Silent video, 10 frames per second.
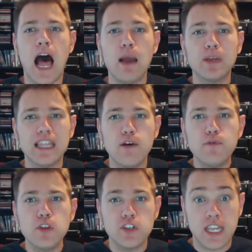I would love
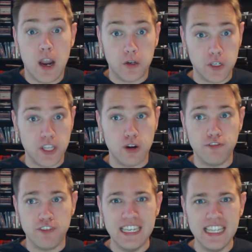for those characters that are
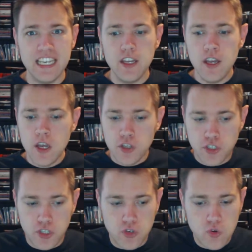feeling
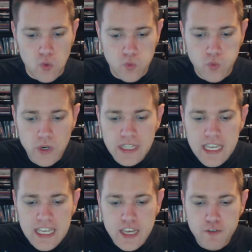to
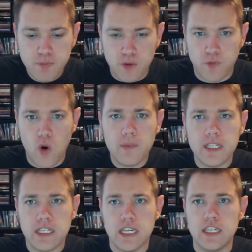really give
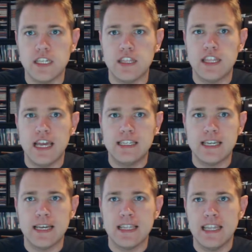performances
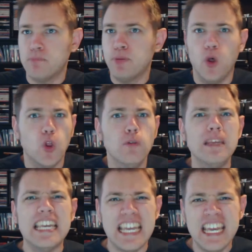that pull
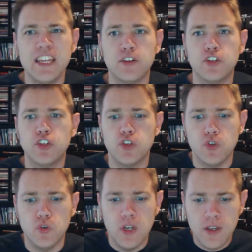me in
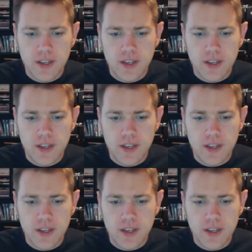to...